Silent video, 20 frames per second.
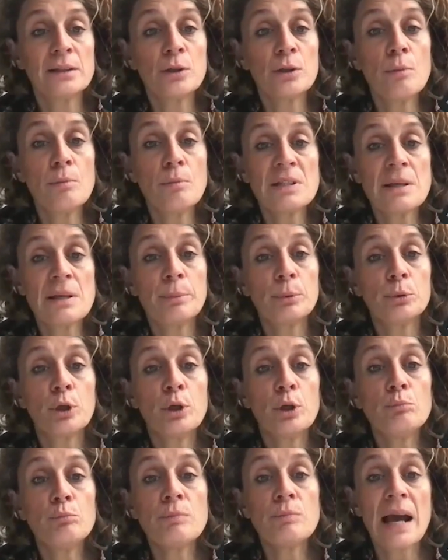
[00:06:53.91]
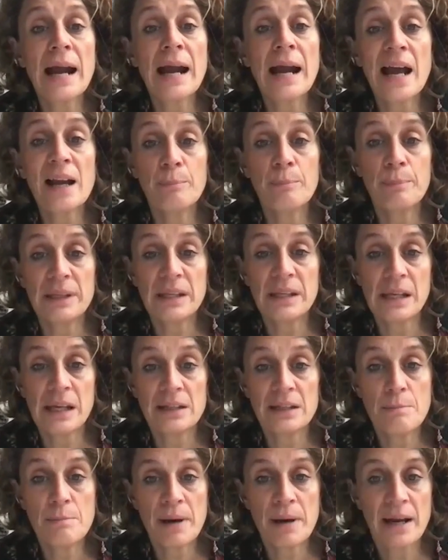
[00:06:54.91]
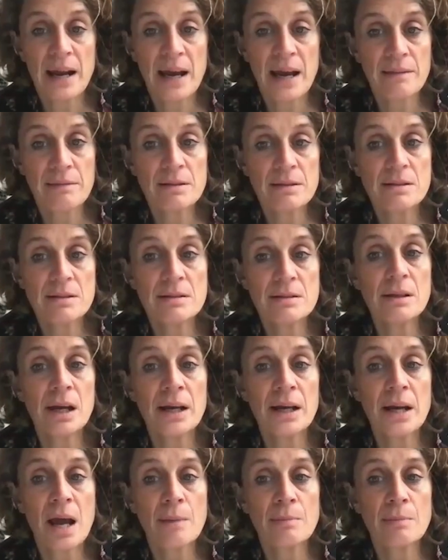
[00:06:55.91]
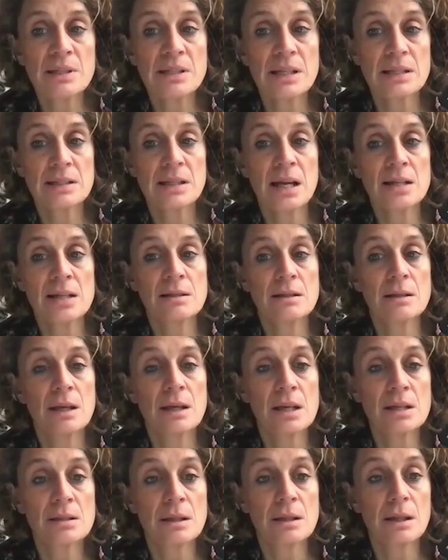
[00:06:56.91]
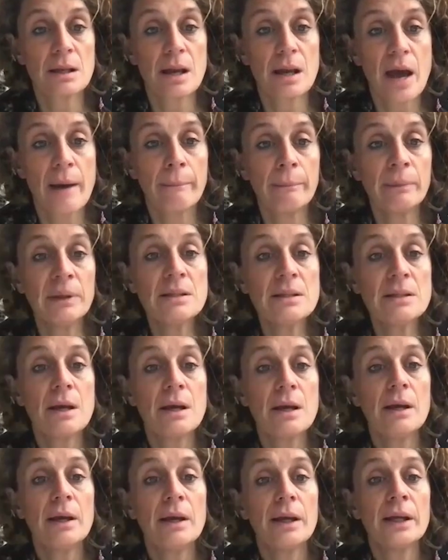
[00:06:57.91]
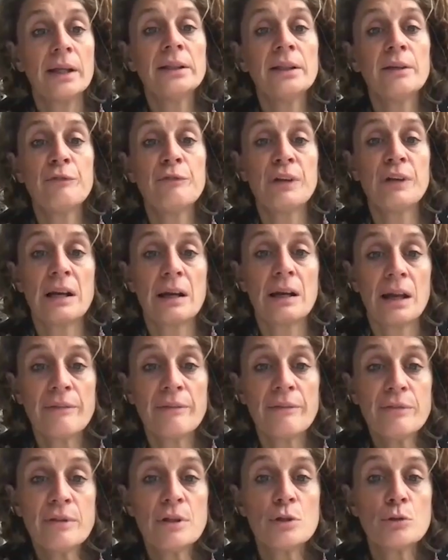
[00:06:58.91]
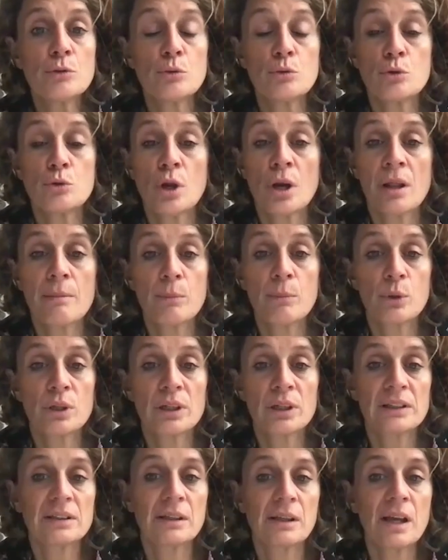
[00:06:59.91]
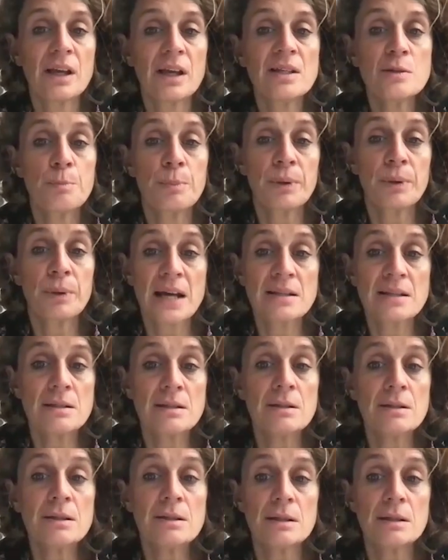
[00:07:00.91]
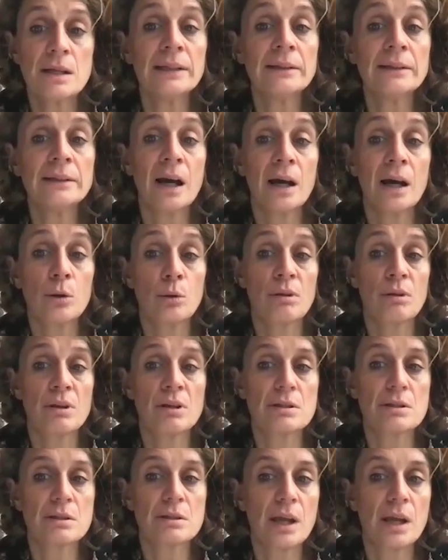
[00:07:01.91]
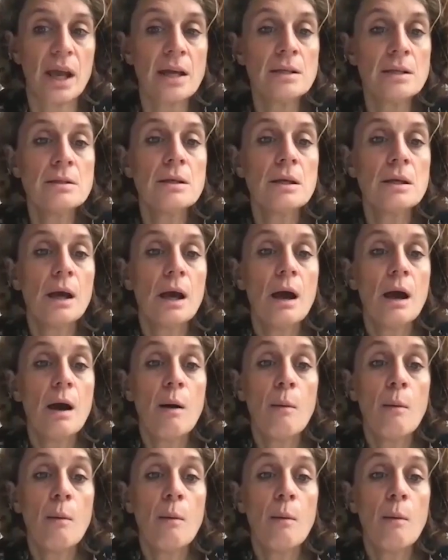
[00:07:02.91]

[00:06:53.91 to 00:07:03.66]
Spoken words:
This is a phony confrontation between the bourgeois forces, whether liberal, social democratic, green, or far